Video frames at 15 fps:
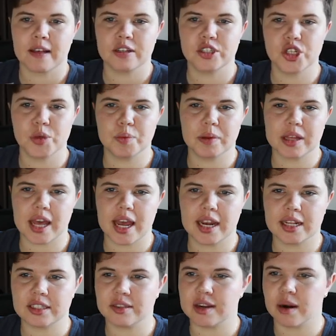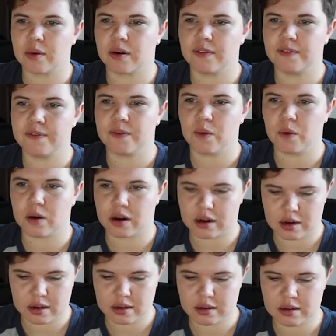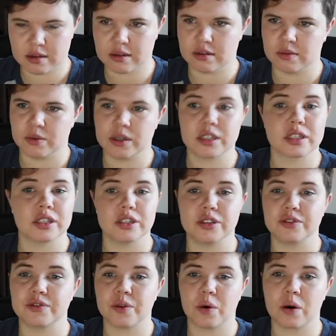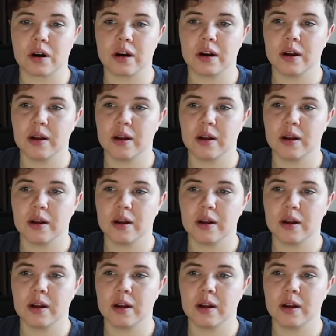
duplicate it. So now we're on 4. We're just going to do 4.